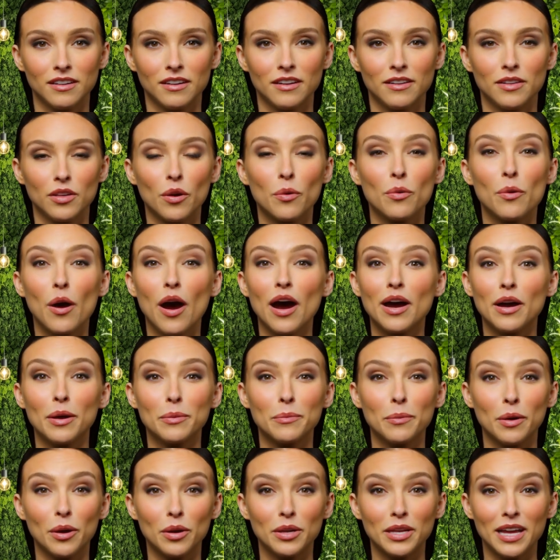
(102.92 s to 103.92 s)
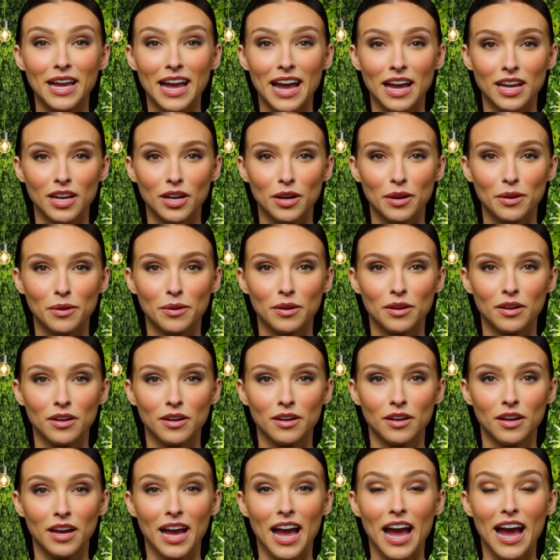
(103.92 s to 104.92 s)
the water pulling at you,
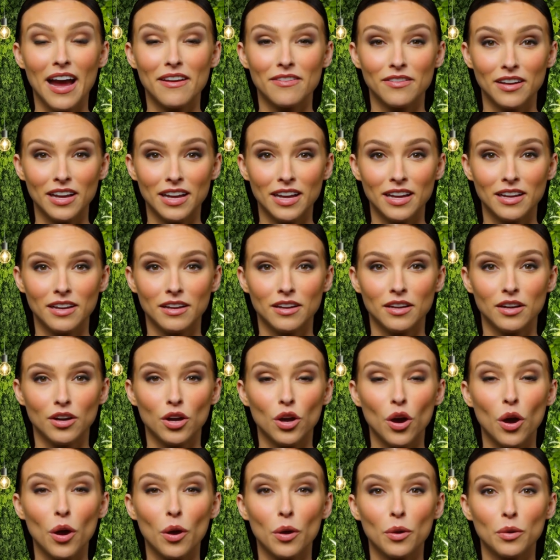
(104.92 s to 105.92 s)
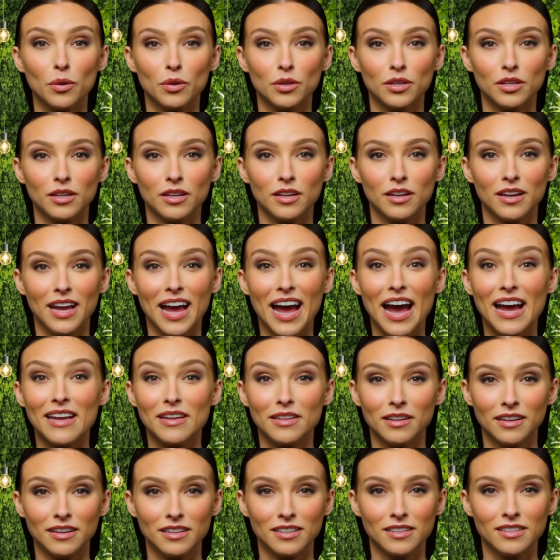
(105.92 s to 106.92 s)
heavy, cold,
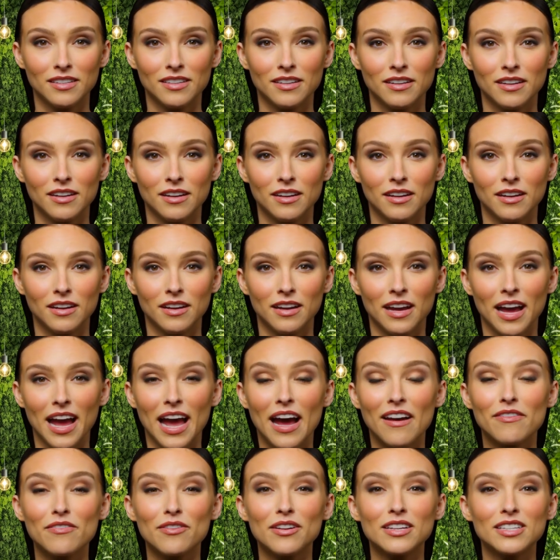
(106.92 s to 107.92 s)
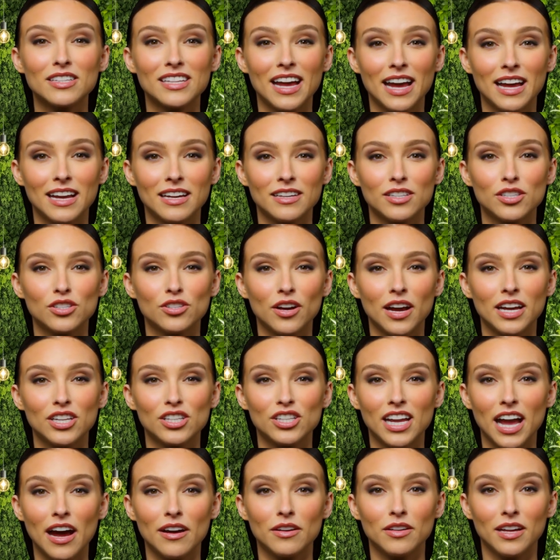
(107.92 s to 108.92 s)
endless. Every second stretched
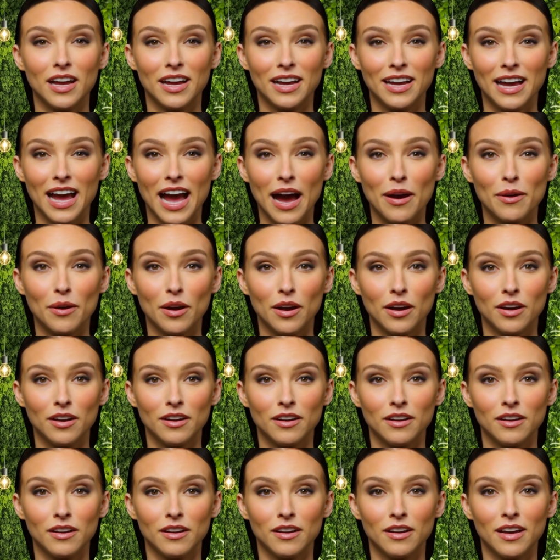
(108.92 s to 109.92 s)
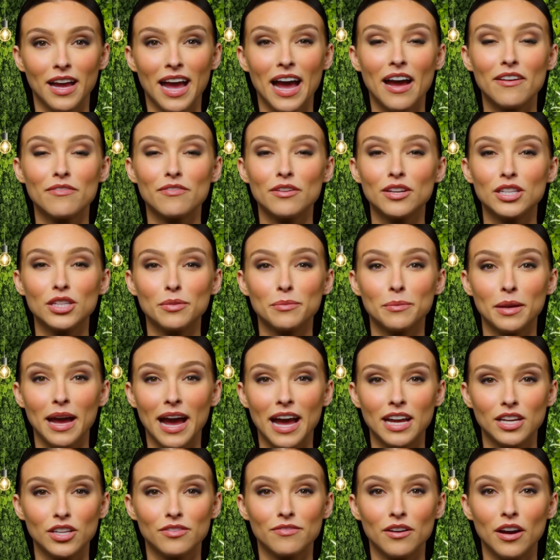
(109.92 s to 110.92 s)
out like an hour. Every
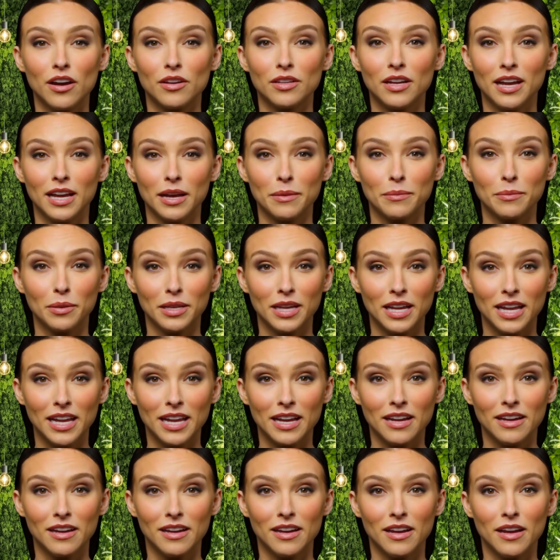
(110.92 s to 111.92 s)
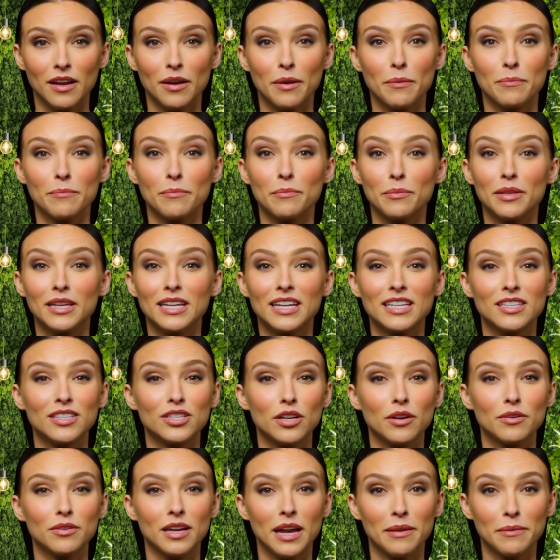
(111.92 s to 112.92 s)
splash felt like a plea. Please
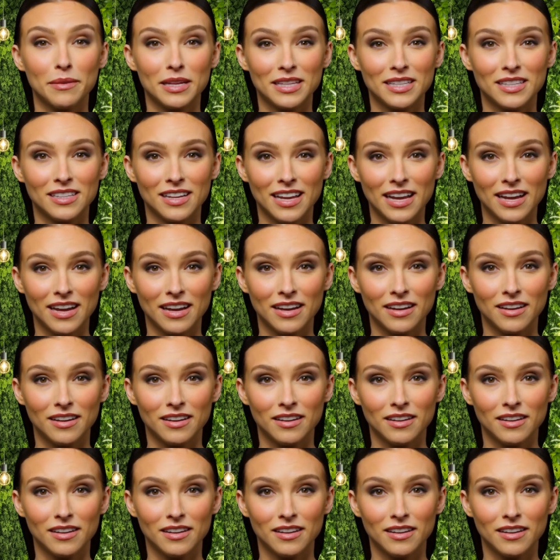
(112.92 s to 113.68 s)
don't let me sink.